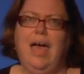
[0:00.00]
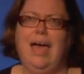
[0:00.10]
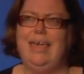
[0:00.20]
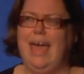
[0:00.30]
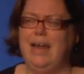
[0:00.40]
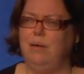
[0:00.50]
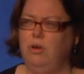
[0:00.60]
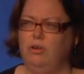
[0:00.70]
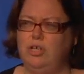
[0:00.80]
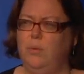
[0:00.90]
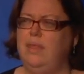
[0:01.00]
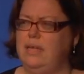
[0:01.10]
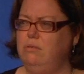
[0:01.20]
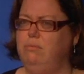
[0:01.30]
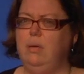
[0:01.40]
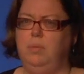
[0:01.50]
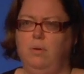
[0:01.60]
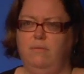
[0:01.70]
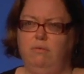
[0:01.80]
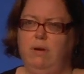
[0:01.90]
Again, I'm not sure whether that's a
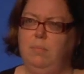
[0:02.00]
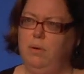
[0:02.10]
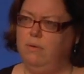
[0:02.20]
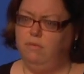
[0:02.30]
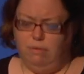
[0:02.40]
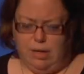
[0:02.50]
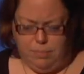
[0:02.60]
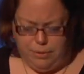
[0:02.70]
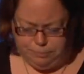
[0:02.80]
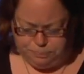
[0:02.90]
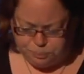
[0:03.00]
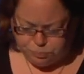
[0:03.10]
reboot of a reboot of a reboot.